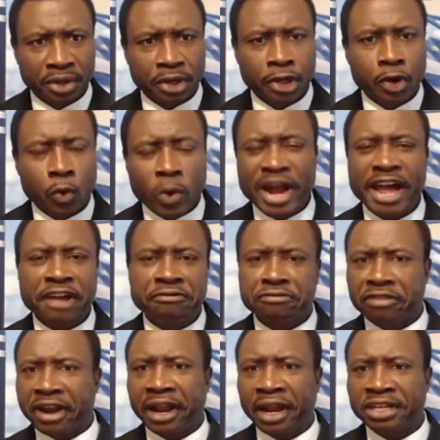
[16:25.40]
where
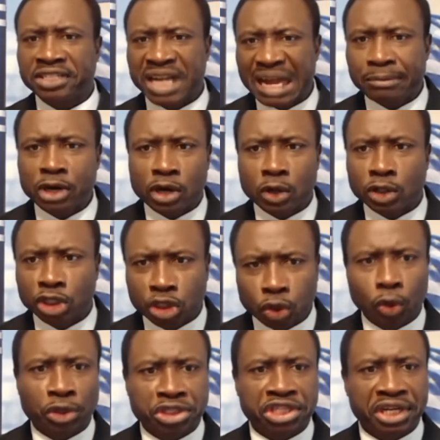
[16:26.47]
French Cameroon
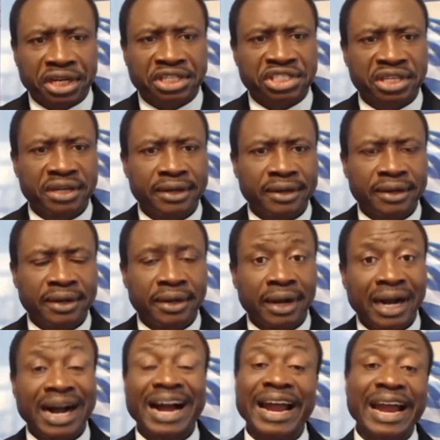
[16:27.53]
soldiers
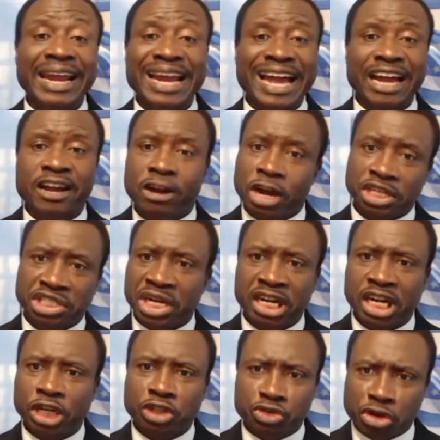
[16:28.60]
are either cutting
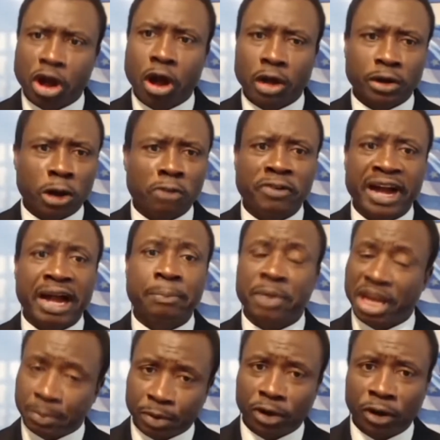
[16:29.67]
the throat of our
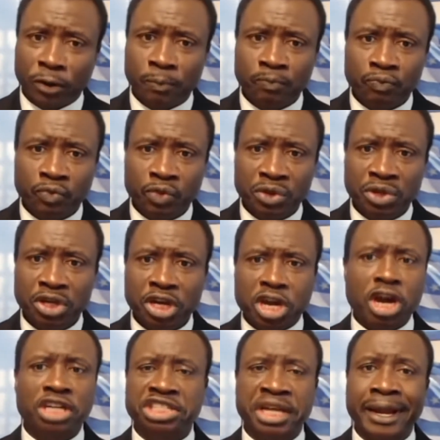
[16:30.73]
people,
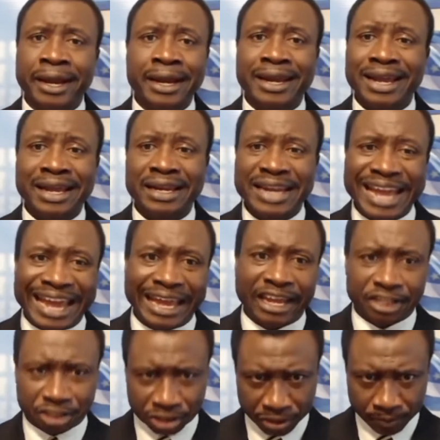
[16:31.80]
cutting their
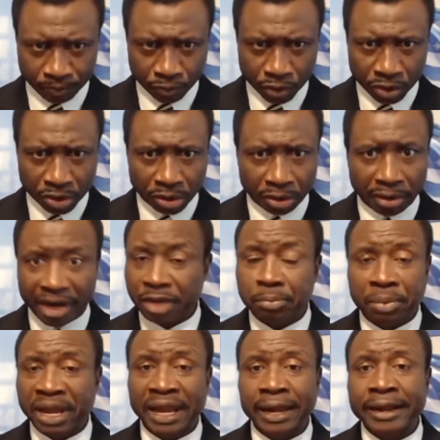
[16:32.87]
necks,
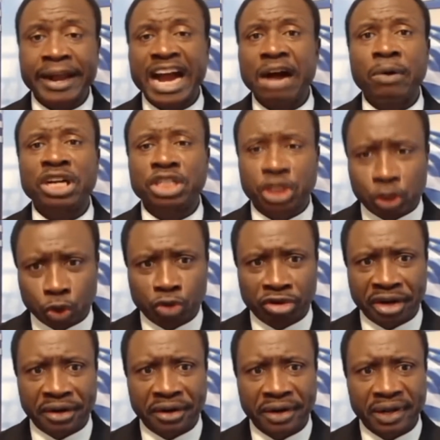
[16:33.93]
raping our
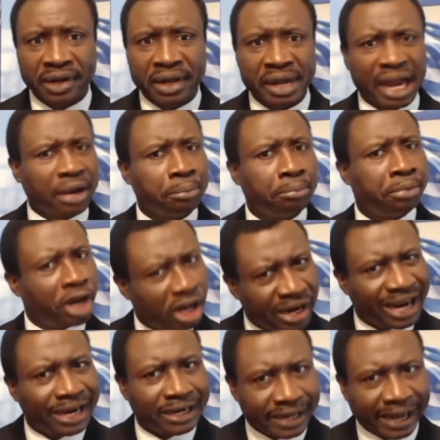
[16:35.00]
children, and
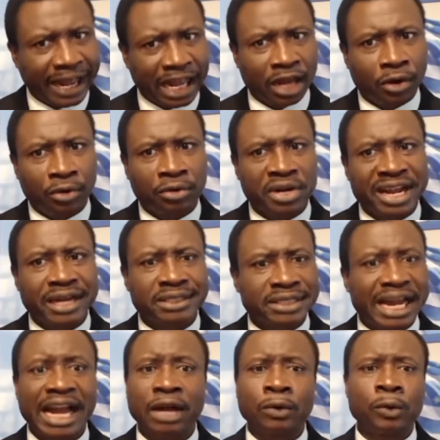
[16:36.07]
burning down their
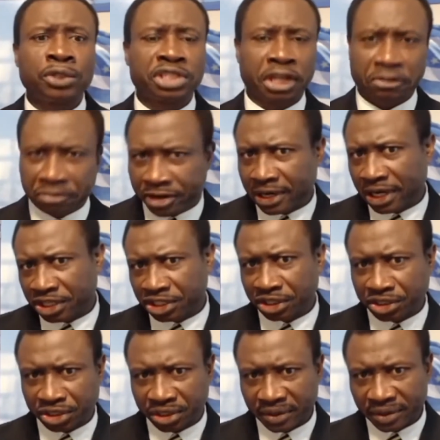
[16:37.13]
towns and villages.